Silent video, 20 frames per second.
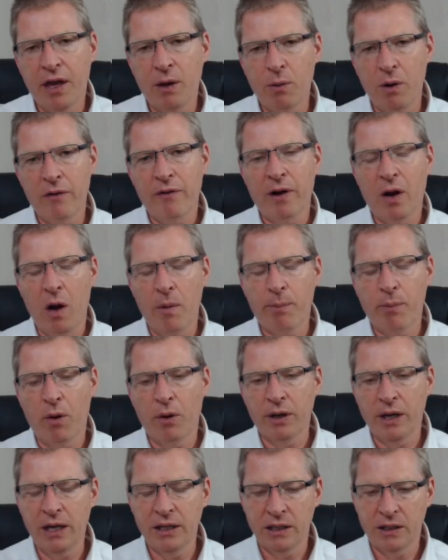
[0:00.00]
thing within our
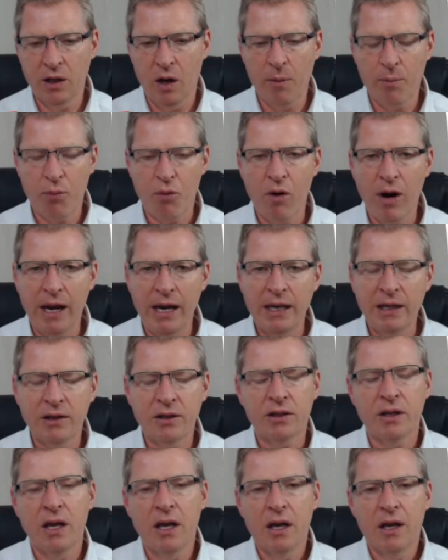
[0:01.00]
bodies and our
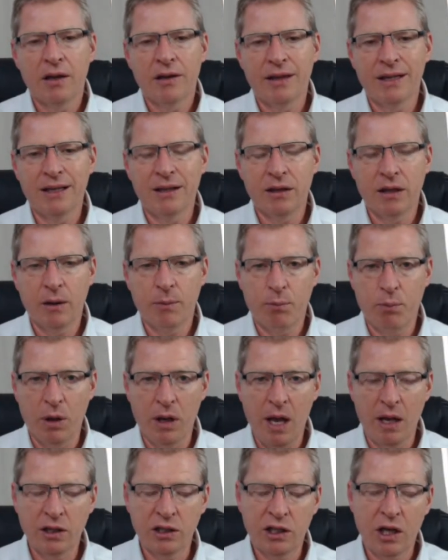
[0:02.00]
brains that but
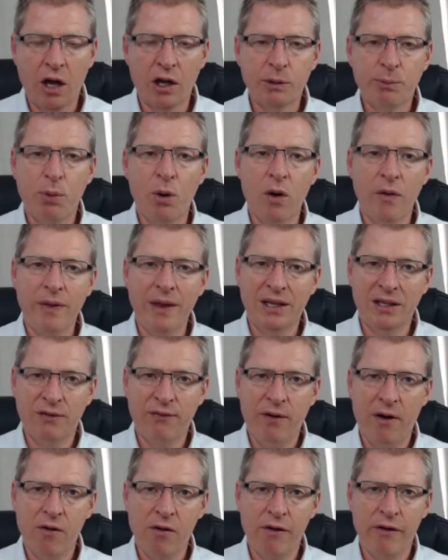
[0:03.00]
then starts putting this
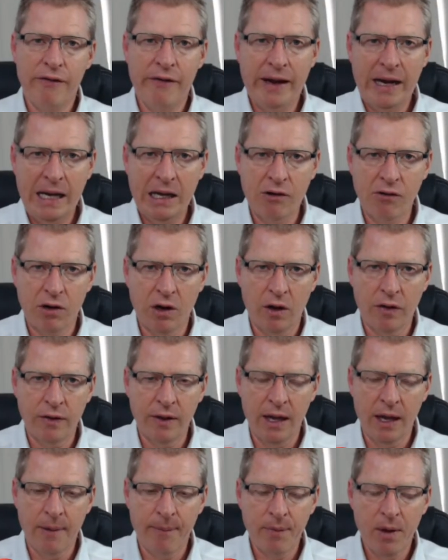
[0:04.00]
fear of failure in
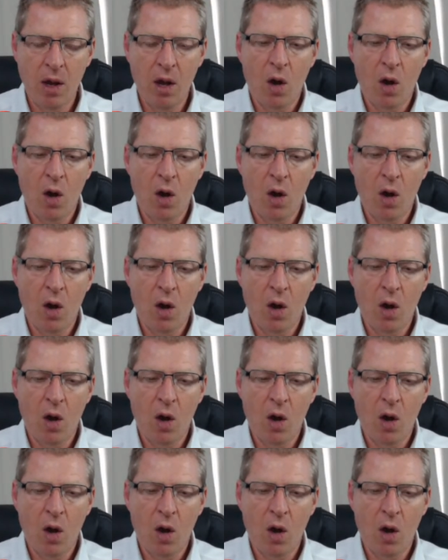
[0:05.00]
there.